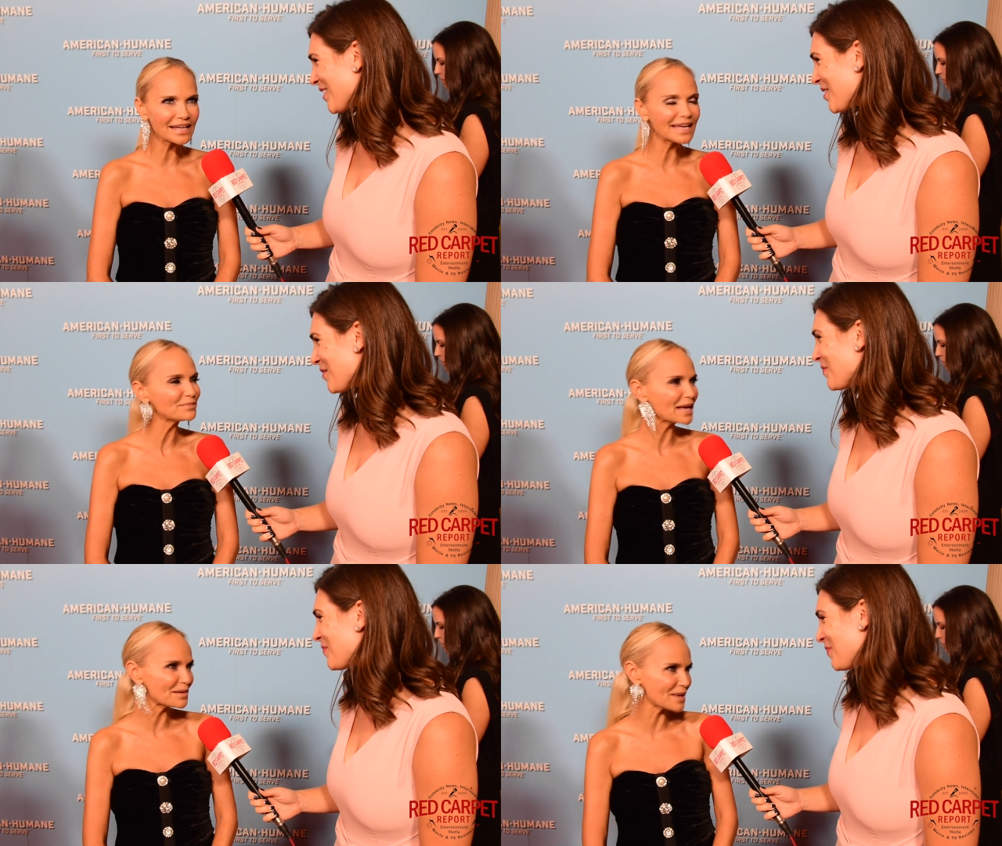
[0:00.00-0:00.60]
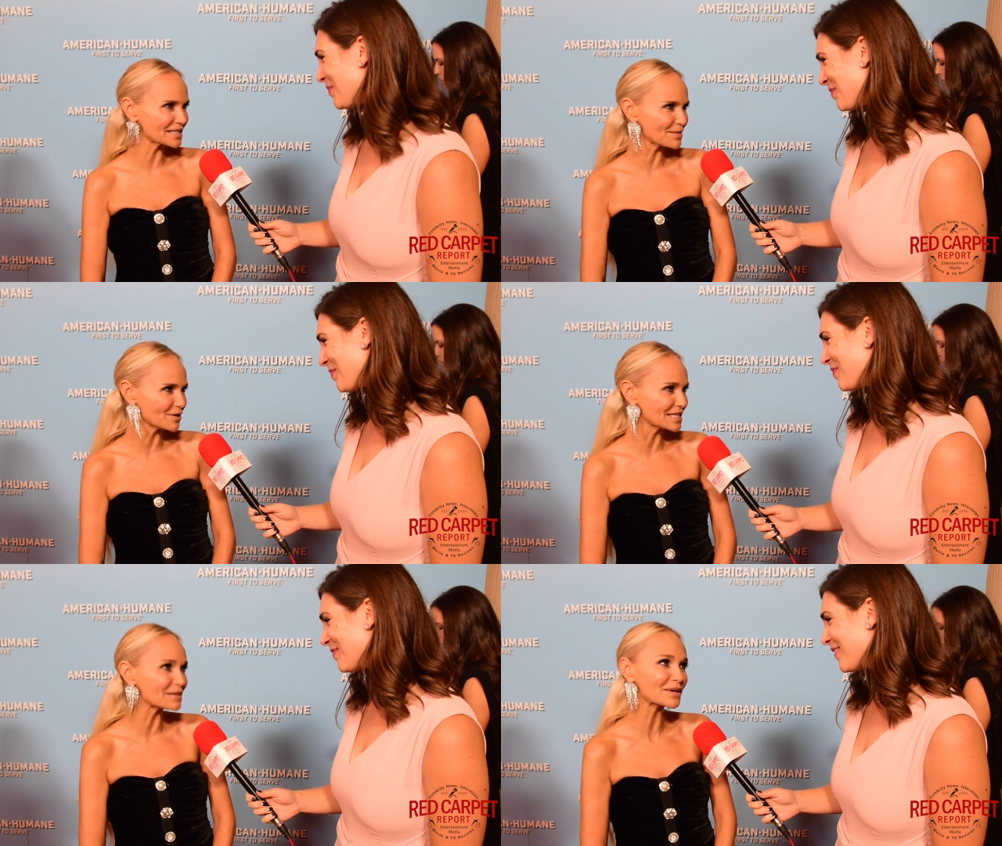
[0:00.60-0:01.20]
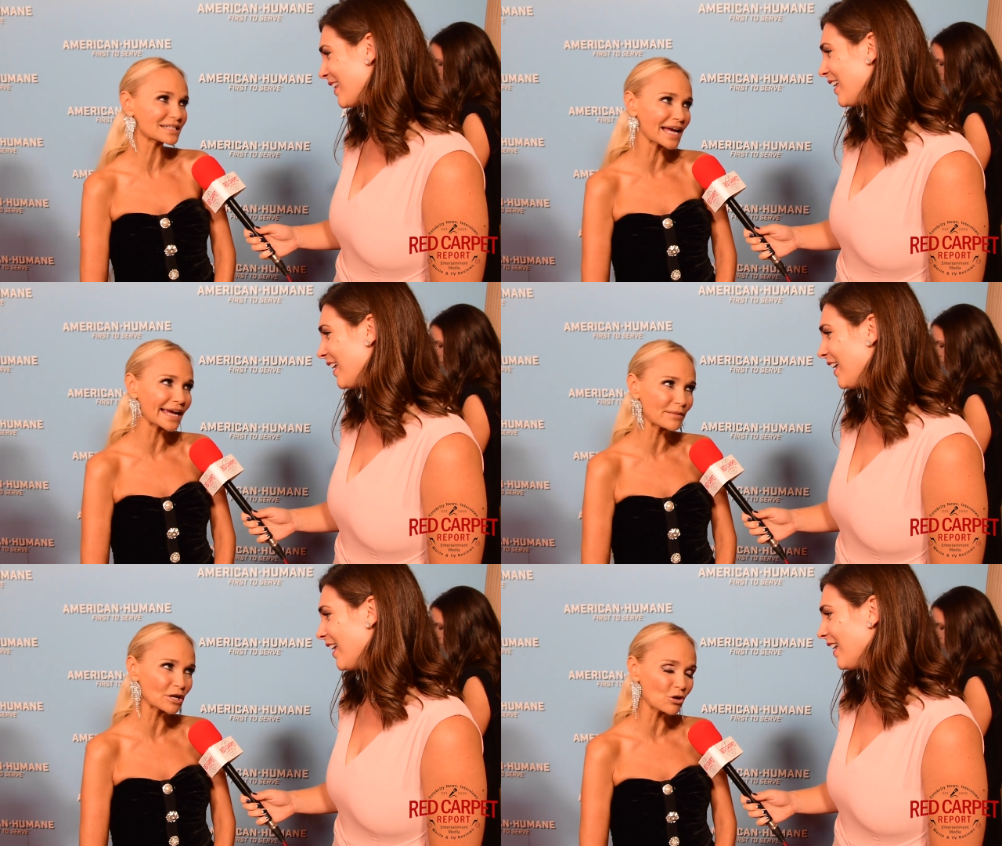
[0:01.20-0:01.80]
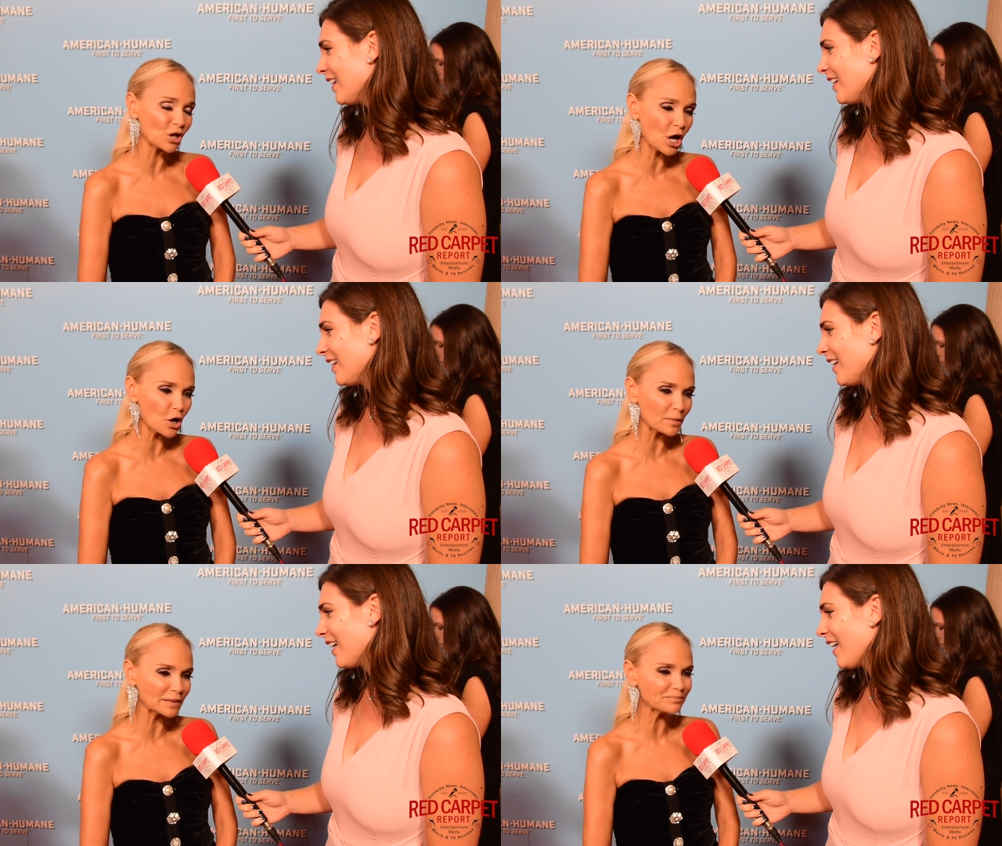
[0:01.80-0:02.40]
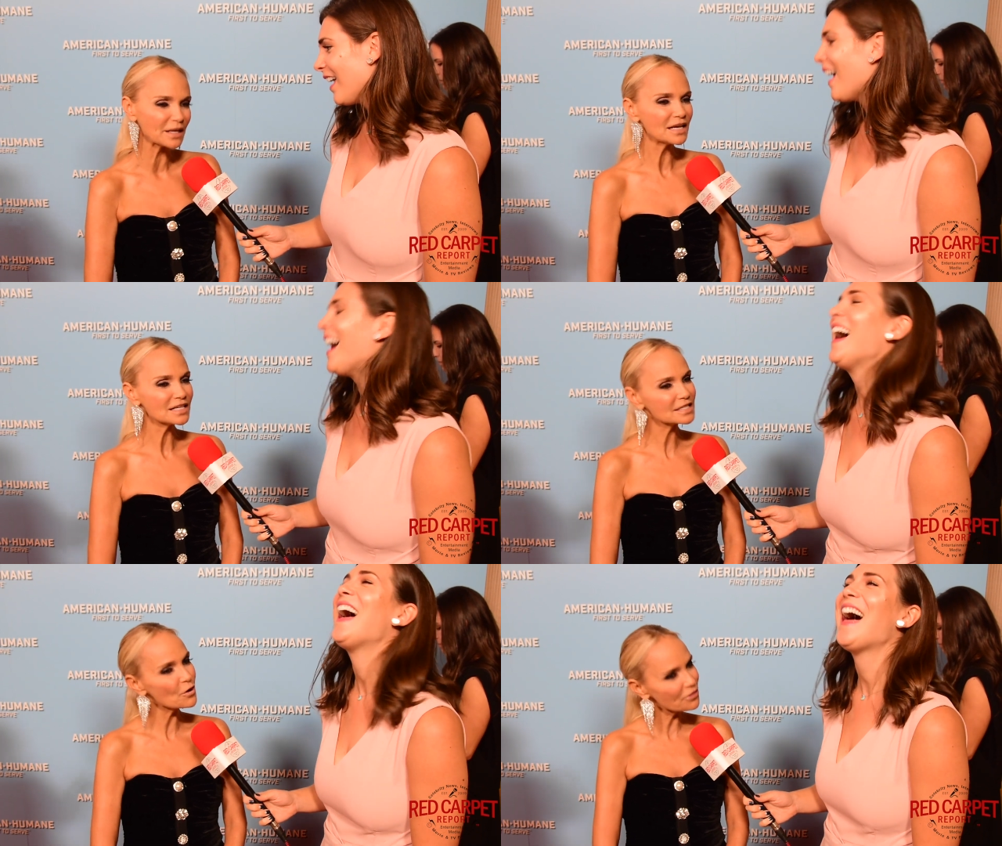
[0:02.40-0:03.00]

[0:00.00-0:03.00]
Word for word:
Speaker 1: NBA basketball team because I am an Oklahoman. So